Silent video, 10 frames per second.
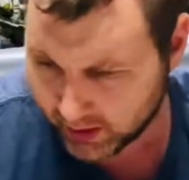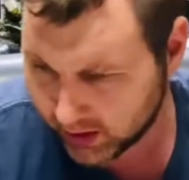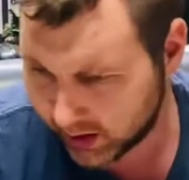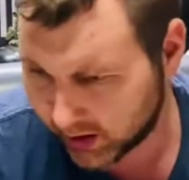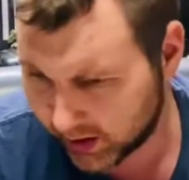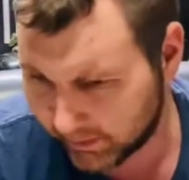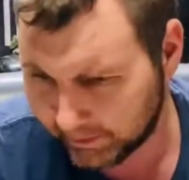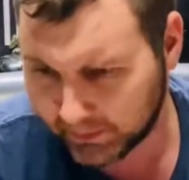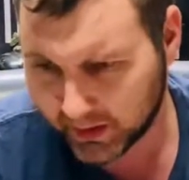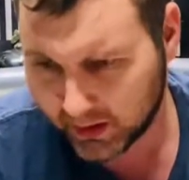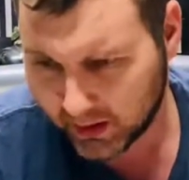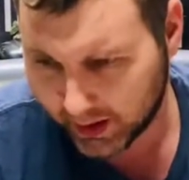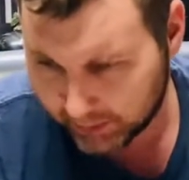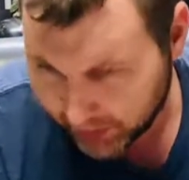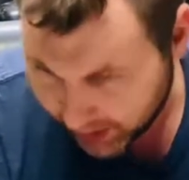
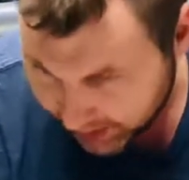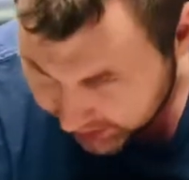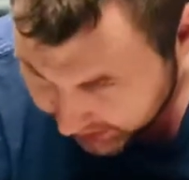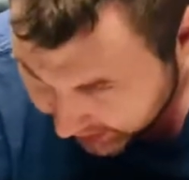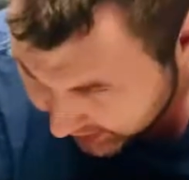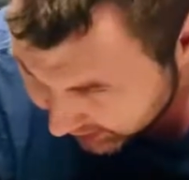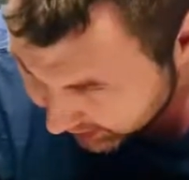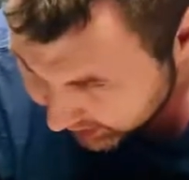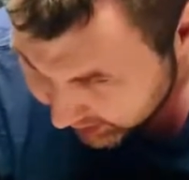I think I did.